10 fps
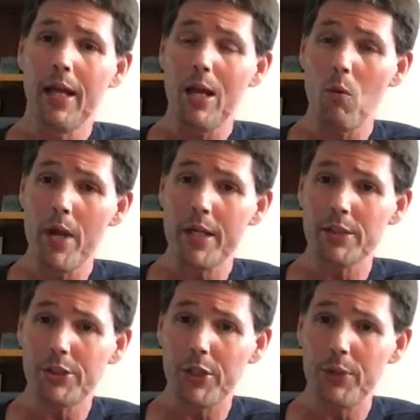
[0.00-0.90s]
And we can
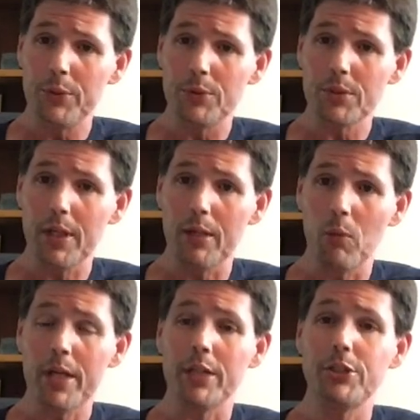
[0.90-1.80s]
choose. And
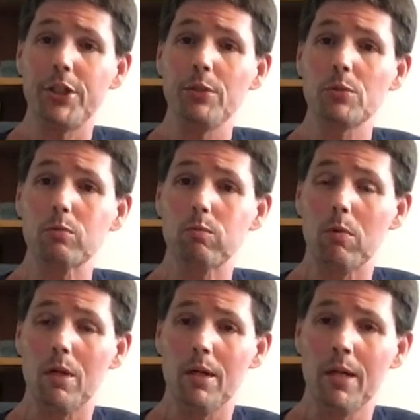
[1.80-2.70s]
we can choose,
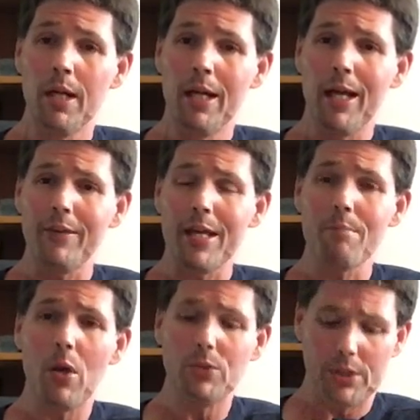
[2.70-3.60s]
I think
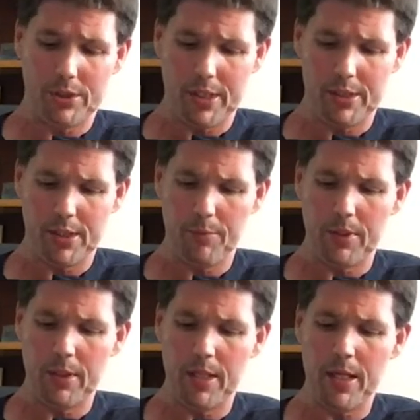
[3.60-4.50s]
Moses said
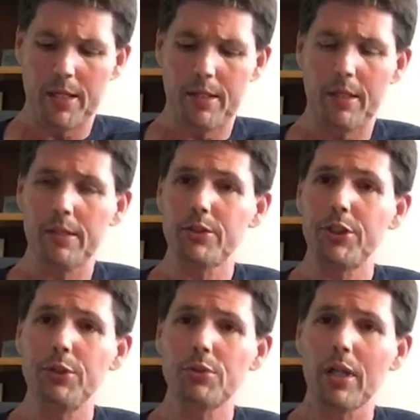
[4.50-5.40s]
something like,
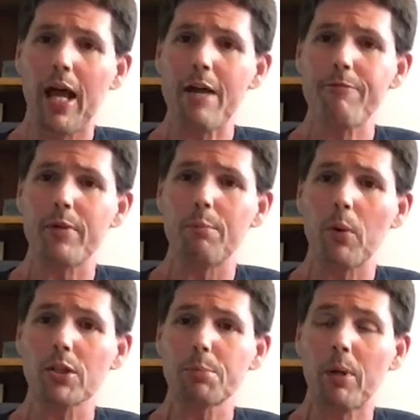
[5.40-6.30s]
choose life and
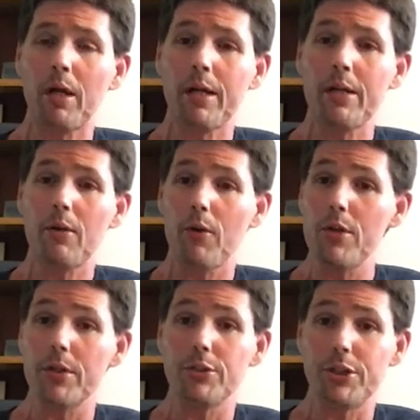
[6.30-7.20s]
prosperity, or
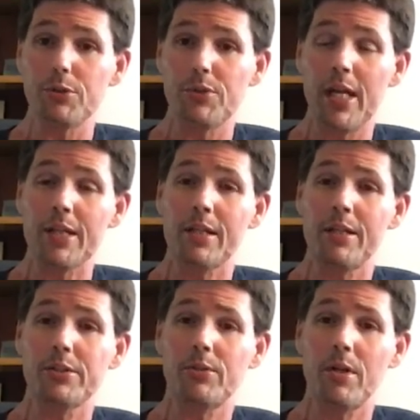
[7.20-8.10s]
you can choose death and
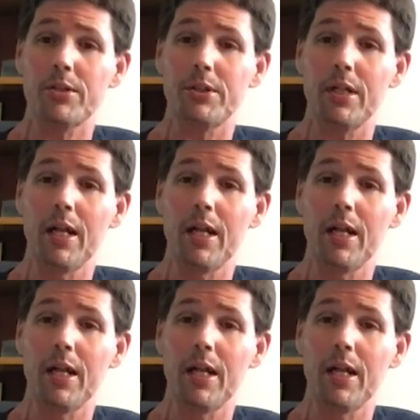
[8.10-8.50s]
destruction.